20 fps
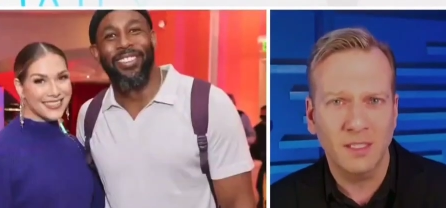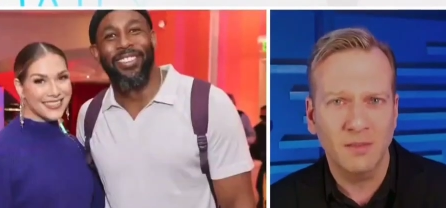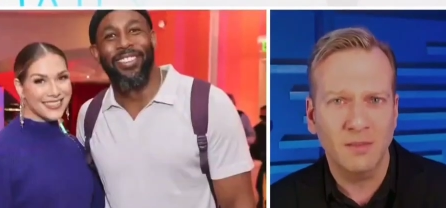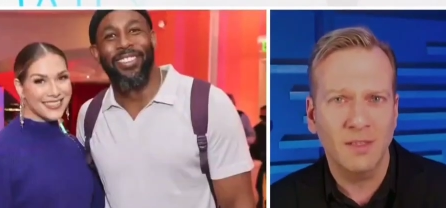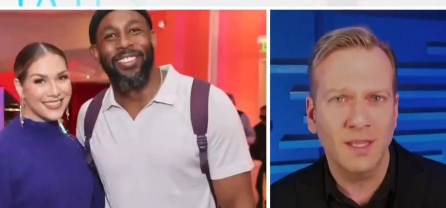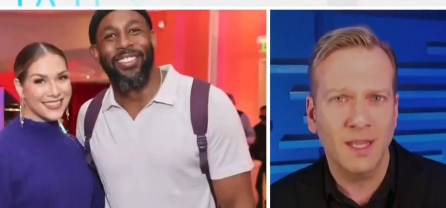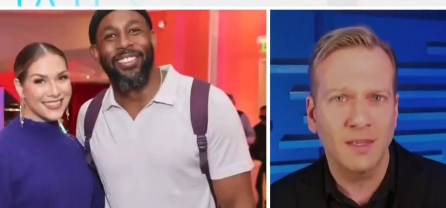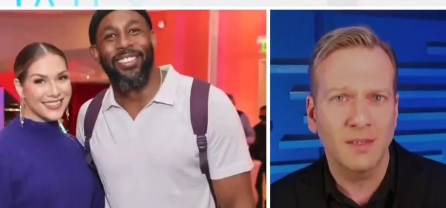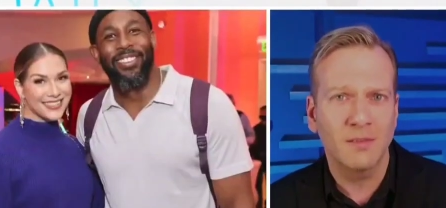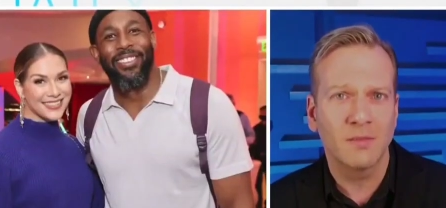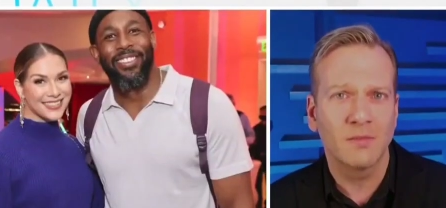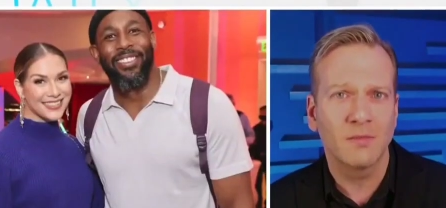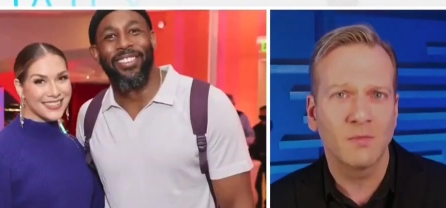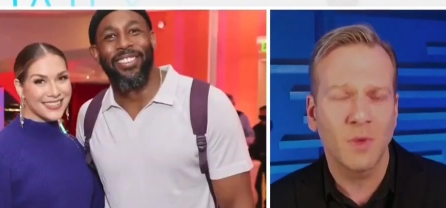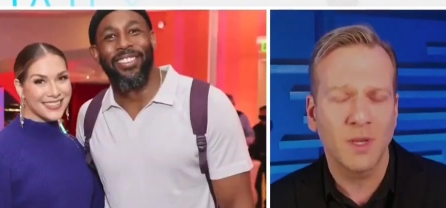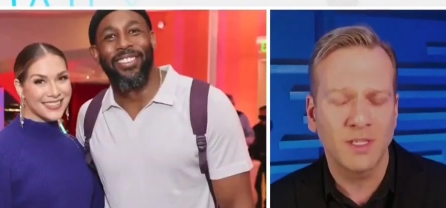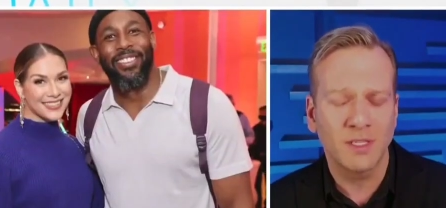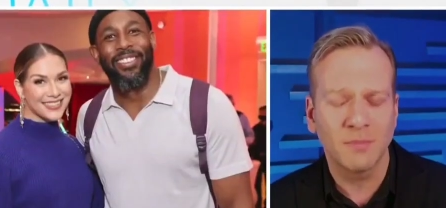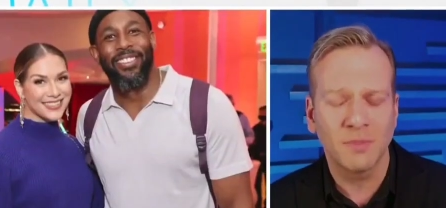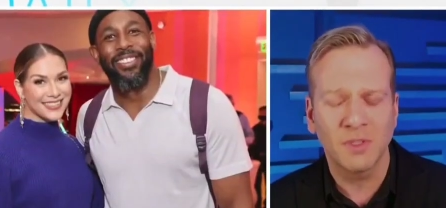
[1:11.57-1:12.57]
Speaker 1: she then
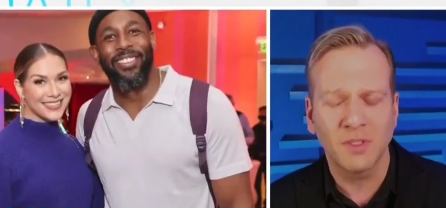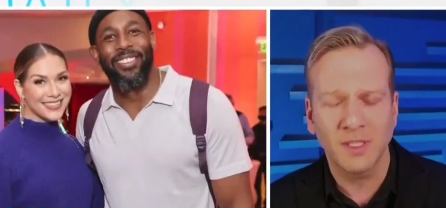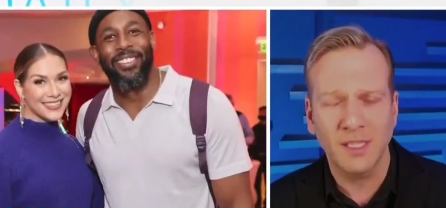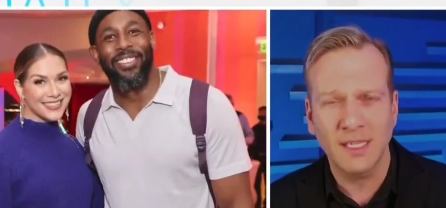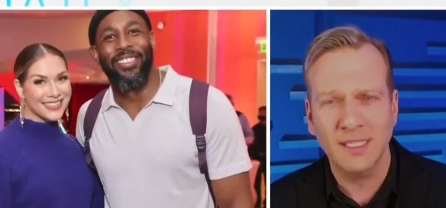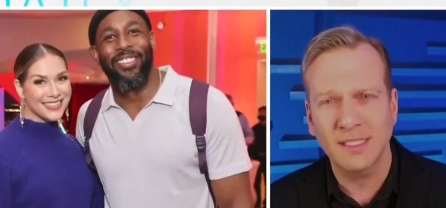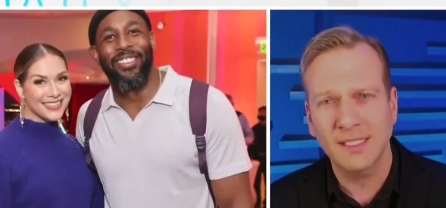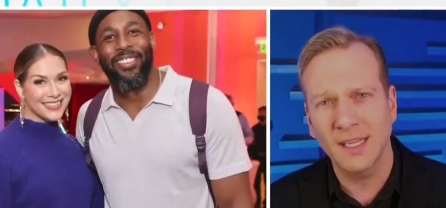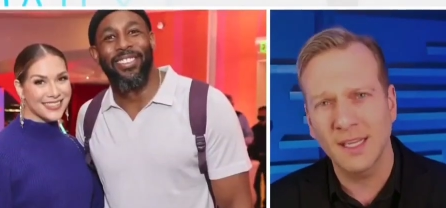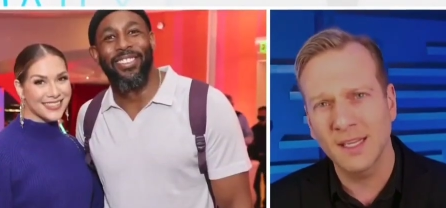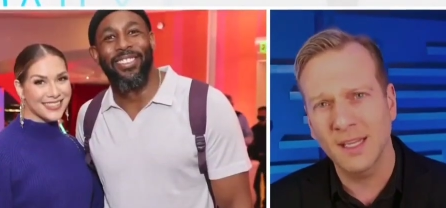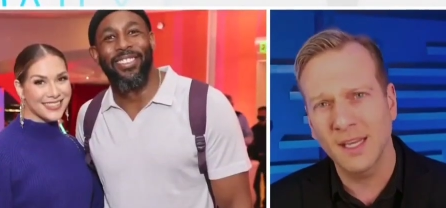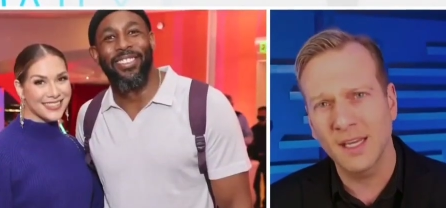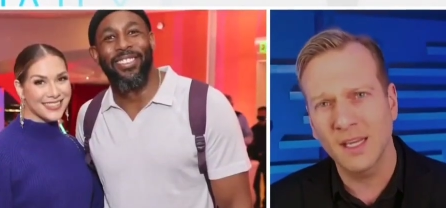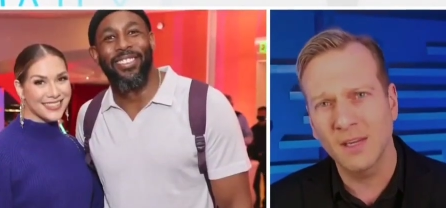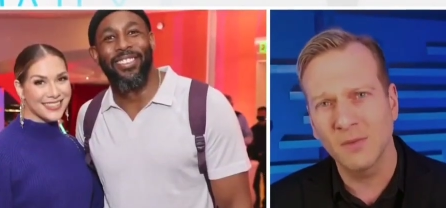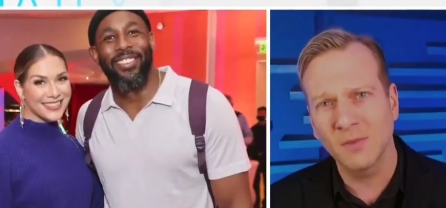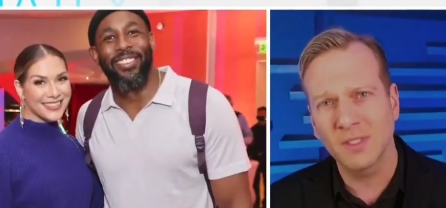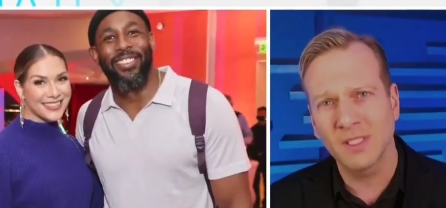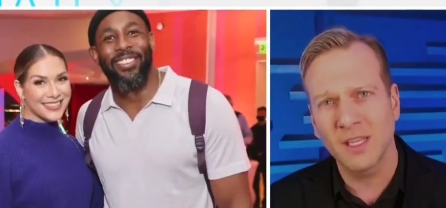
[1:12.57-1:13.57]
went to police, and
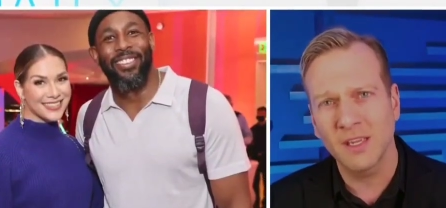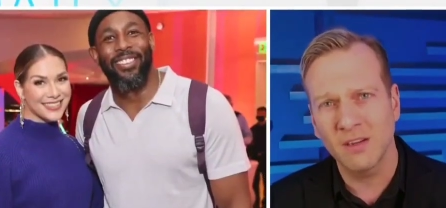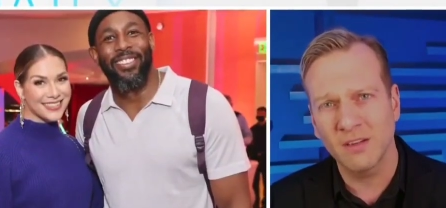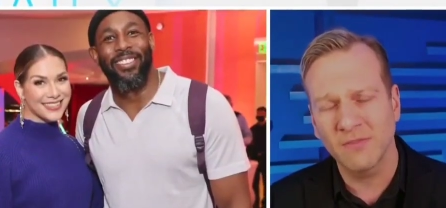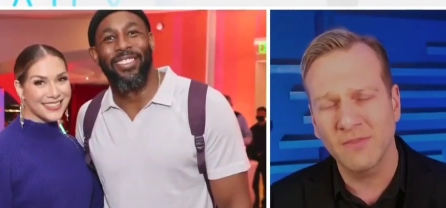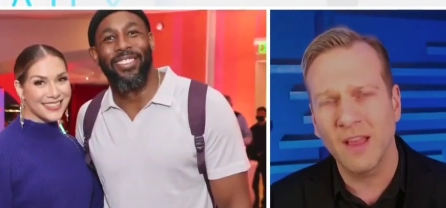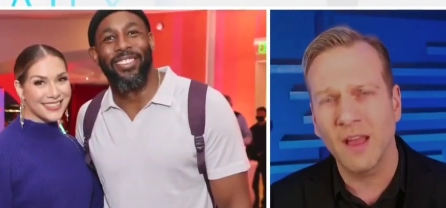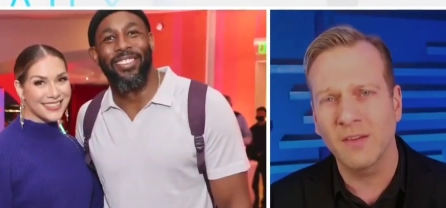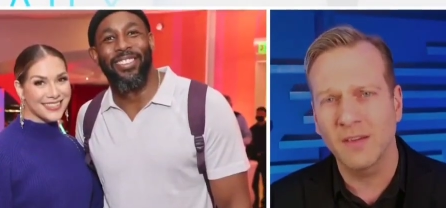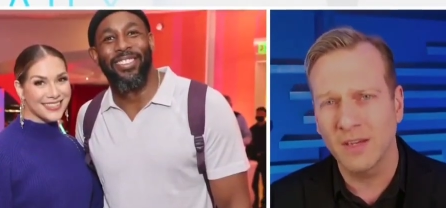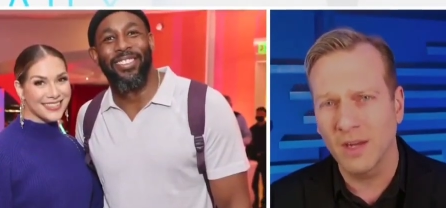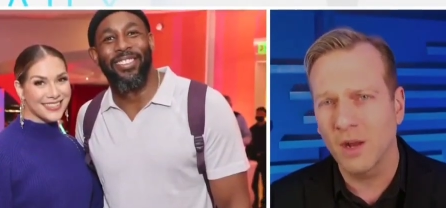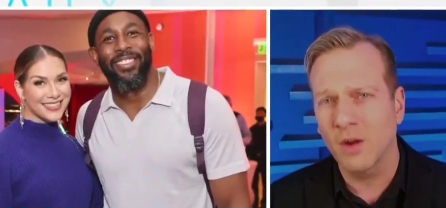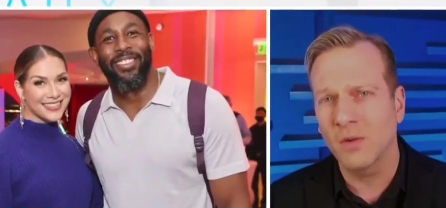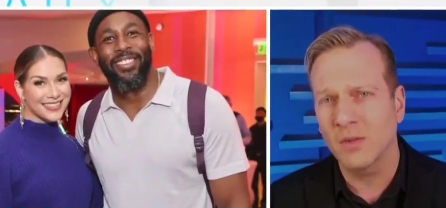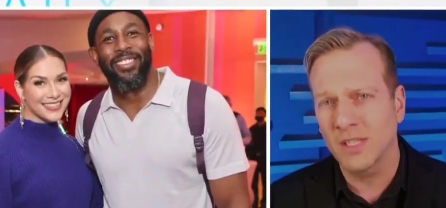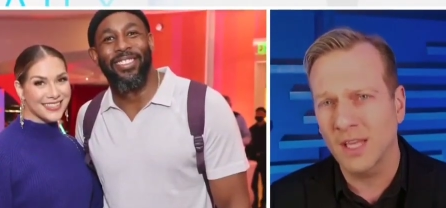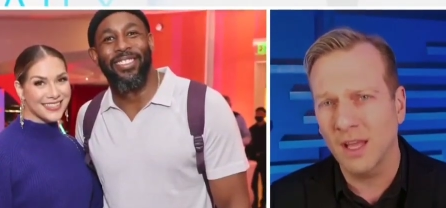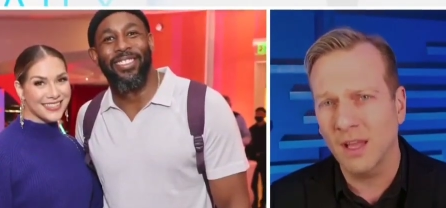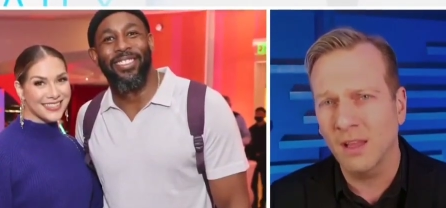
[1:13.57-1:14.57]
that he was later found in a
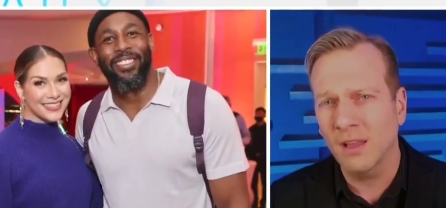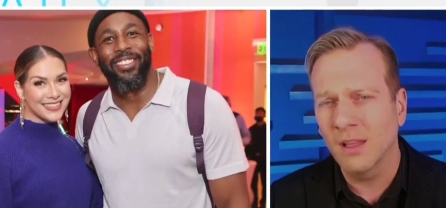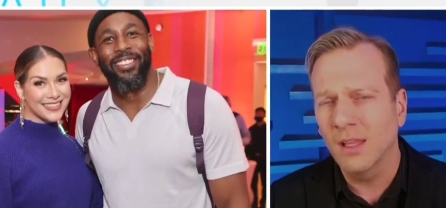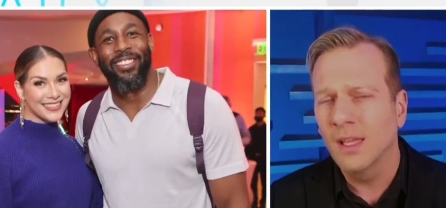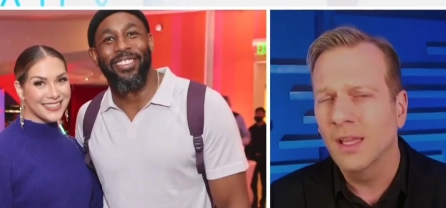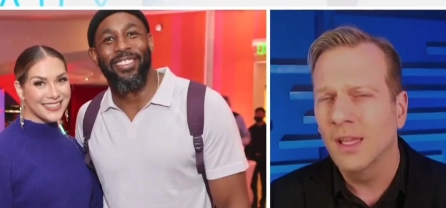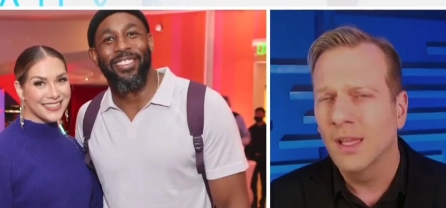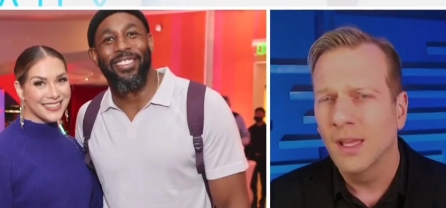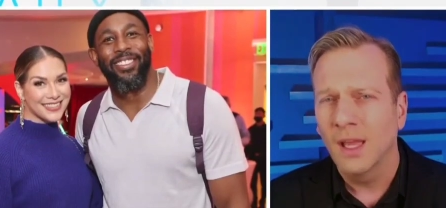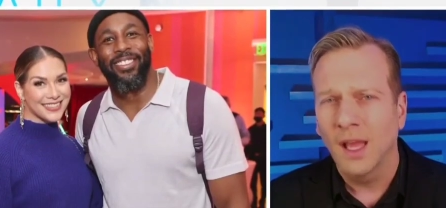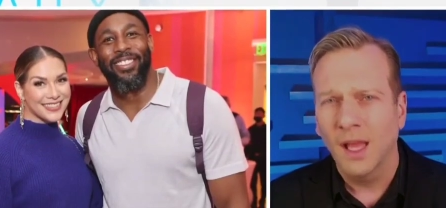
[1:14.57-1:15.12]
hotel